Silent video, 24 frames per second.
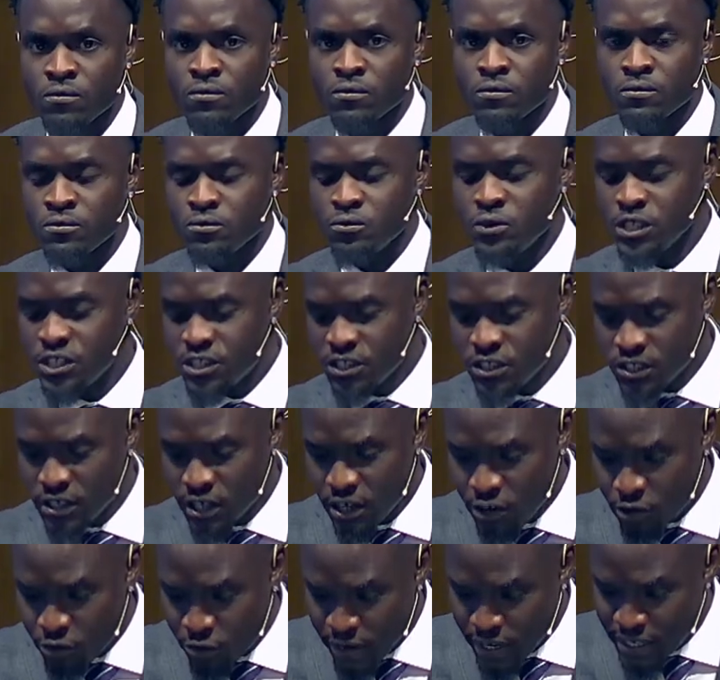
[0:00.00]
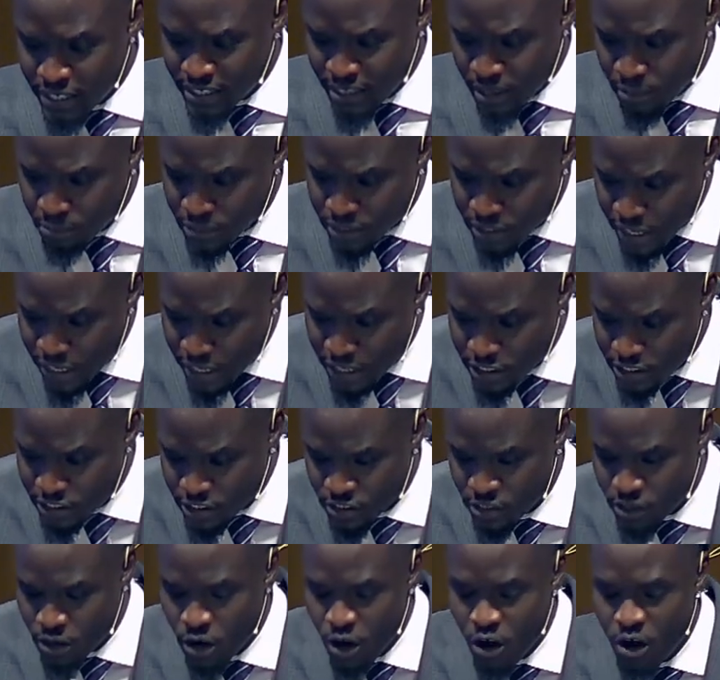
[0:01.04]
which is a great
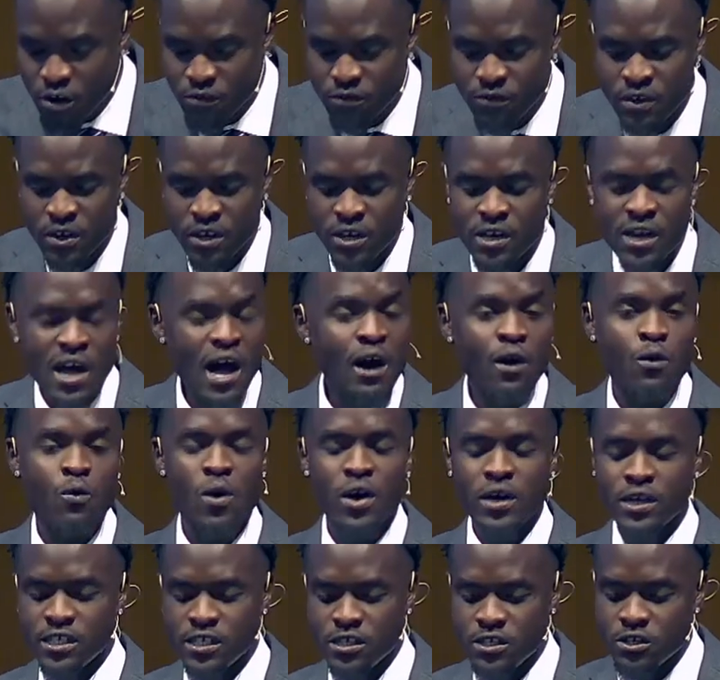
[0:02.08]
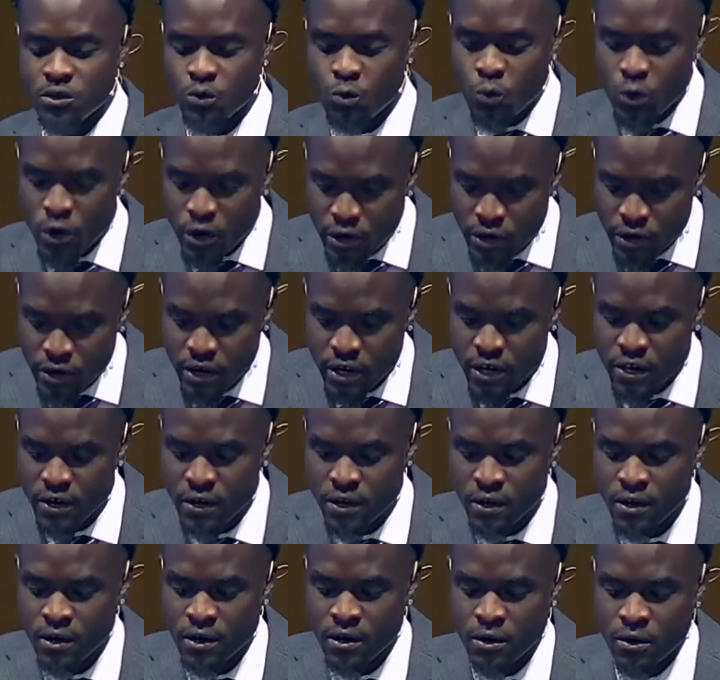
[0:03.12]
temptation of not wanting to work.
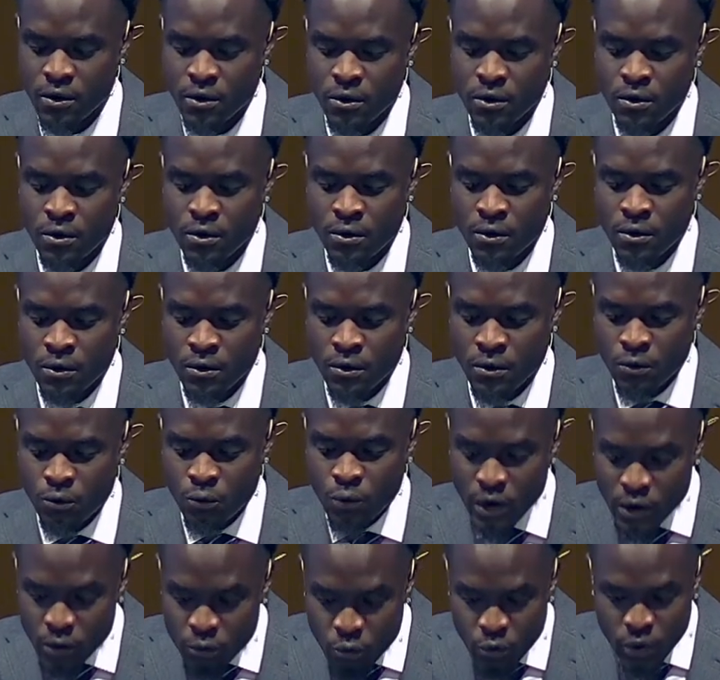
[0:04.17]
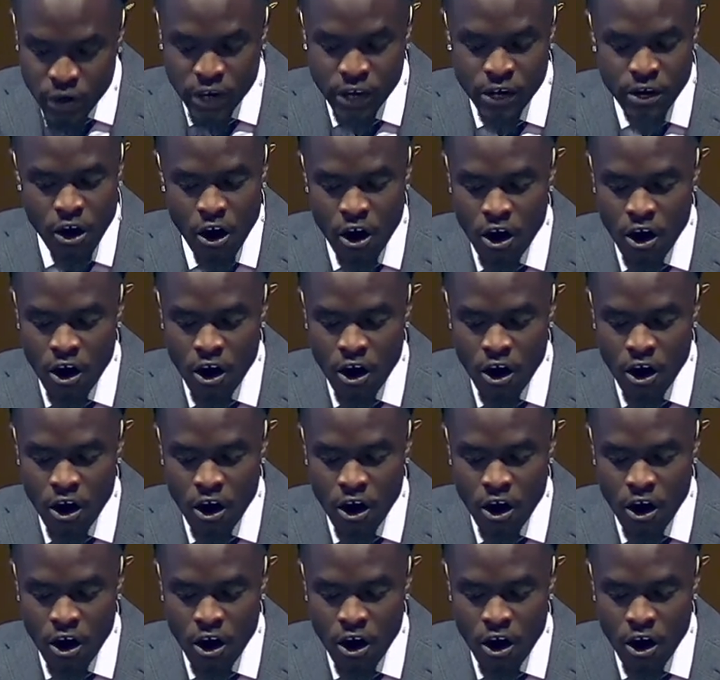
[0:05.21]
When we